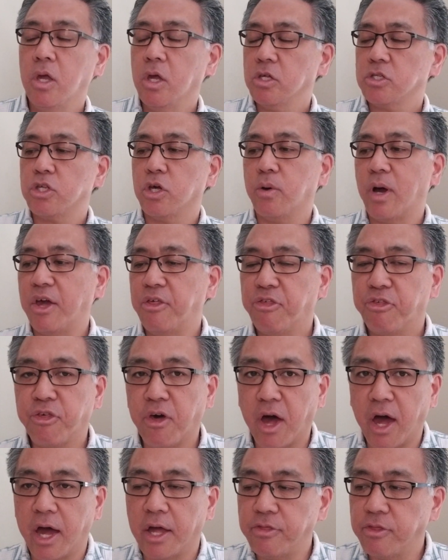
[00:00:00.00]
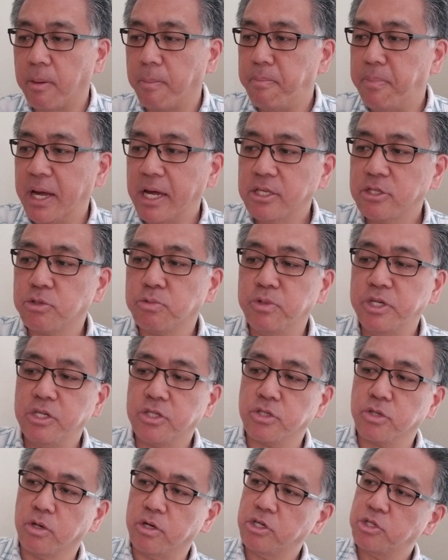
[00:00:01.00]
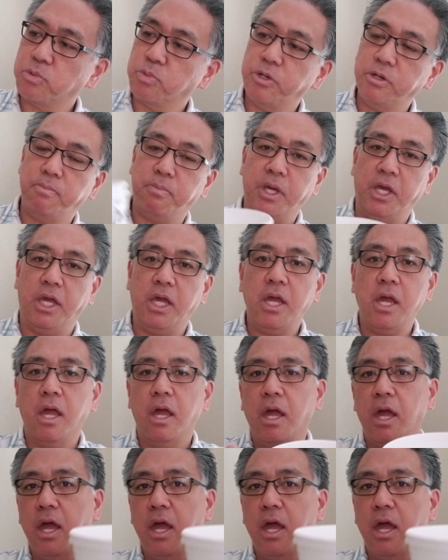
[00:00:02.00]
So I thought the best resource would be